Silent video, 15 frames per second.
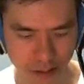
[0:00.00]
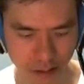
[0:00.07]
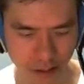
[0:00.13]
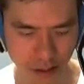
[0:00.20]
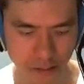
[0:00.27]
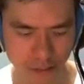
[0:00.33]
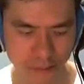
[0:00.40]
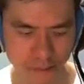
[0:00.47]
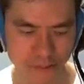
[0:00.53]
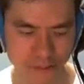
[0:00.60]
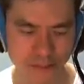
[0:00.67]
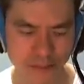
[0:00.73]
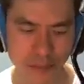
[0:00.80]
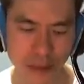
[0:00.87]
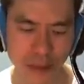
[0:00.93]
Okay.
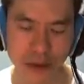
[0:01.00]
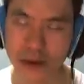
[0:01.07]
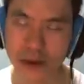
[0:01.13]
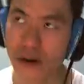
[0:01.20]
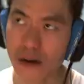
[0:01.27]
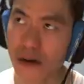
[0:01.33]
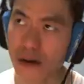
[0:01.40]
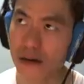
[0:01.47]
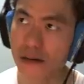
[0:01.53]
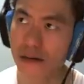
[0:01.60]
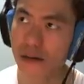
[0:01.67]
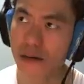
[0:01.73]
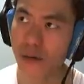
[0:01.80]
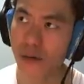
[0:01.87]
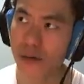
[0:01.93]

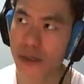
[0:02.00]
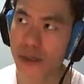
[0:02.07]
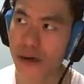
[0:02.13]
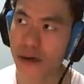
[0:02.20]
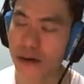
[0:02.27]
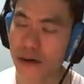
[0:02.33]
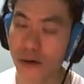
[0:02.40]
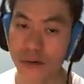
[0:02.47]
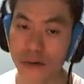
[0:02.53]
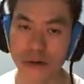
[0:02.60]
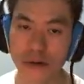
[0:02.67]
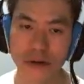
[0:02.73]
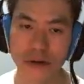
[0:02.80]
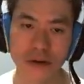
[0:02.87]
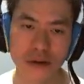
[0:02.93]
Where was I? Oh,
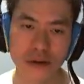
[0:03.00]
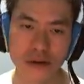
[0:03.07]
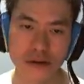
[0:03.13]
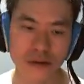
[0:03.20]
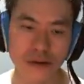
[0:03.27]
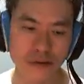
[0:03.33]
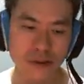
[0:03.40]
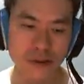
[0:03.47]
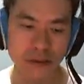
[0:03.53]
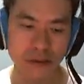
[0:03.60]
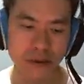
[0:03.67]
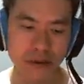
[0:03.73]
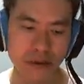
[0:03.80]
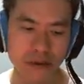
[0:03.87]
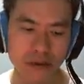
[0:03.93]
the reason
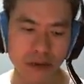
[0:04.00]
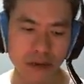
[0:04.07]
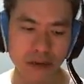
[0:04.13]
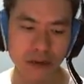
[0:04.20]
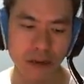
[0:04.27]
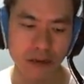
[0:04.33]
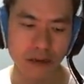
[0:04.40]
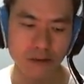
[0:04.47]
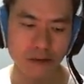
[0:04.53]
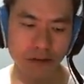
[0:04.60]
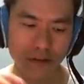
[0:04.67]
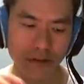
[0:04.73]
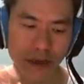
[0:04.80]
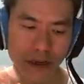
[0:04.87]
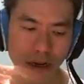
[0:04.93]
is I dissolve
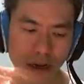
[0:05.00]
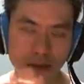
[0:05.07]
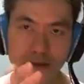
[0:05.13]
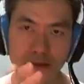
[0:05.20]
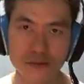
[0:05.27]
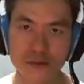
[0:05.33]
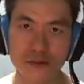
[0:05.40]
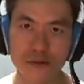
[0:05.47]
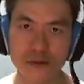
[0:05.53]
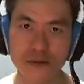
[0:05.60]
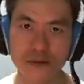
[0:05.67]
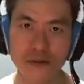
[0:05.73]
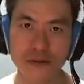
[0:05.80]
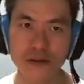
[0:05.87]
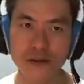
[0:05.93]
the other runes
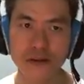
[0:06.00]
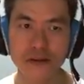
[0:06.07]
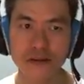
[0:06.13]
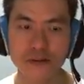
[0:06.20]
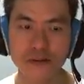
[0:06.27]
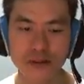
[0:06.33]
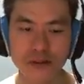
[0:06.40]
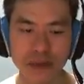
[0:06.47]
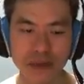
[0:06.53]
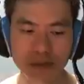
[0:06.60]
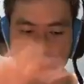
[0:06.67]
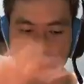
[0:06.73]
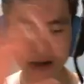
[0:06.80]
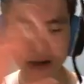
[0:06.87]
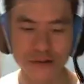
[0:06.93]
to keep
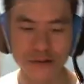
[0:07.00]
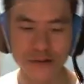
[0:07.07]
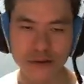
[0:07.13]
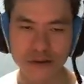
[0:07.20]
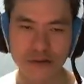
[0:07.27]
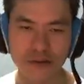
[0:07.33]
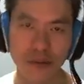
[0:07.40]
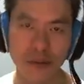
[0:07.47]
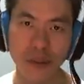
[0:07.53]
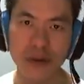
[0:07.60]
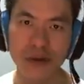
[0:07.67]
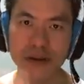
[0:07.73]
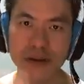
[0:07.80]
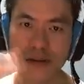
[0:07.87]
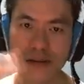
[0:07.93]
dark runes.
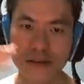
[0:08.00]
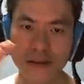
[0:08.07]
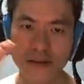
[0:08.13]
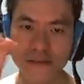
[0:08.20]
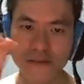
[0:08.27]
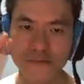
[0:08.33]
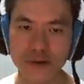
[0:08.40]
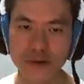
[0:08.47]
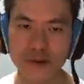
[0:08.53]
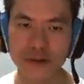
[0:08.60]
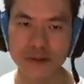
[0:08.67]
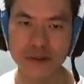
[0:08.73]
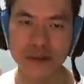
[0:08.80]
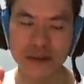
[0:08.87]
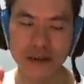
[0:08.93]
Remember, there's
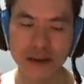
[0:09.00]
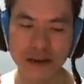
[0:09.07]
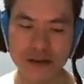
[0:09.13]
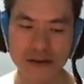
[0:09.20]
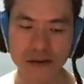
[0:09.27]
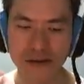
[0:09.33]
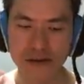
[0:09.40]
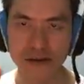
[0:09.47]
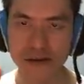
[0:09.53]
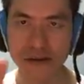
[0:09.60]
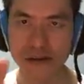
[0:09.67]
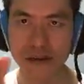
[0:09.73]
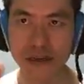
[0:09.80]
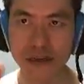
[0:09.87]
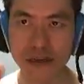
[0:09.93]
40% chance on
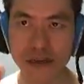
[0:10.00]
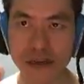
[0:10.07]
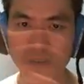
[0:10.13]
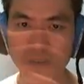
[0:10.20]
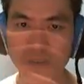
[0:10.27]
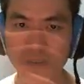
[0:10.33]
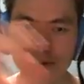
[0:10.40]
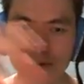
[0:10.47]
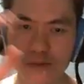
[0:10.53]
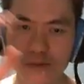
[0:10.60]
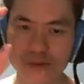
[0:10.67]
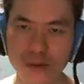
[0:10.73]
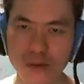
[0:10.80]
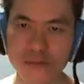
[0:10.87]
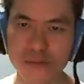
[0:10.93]
each column to
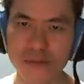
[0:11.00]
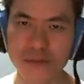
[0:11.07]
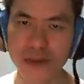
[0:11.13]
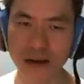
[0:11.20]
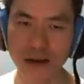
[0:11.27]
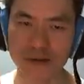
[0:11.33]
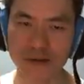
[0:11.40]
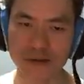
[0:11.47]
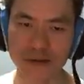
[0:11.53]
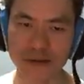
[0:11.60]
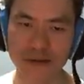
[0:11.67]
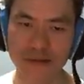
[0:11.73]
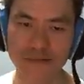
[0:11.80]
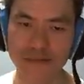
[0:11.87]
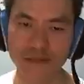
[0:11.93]
drop dark runes.
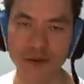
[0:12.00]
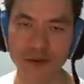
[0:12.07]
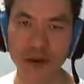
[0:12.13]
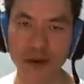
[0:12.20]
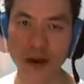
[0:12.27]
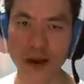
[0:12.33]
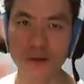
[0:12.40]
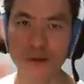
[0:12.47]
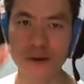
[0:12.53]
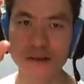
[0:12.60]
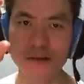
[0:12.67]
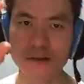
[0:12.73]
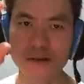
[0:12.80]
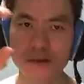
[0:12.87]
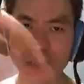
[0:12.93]
So I
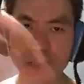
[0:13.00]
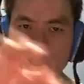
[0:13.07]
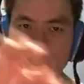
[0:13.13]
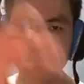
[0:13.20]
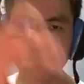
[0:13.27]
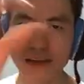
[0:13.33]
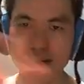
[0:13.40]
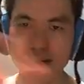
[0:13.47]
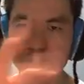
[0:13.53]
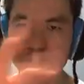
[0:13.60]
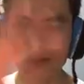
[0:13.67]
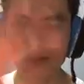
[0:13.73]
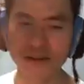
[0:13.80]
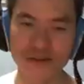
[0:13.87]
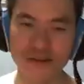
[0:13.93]
want to leave the dark runes
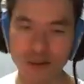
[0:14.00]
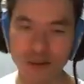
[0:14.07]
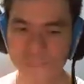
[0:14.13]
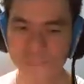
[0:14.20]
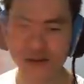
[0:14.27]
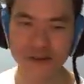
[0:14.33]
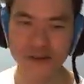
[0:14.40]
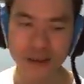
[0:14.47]
in those,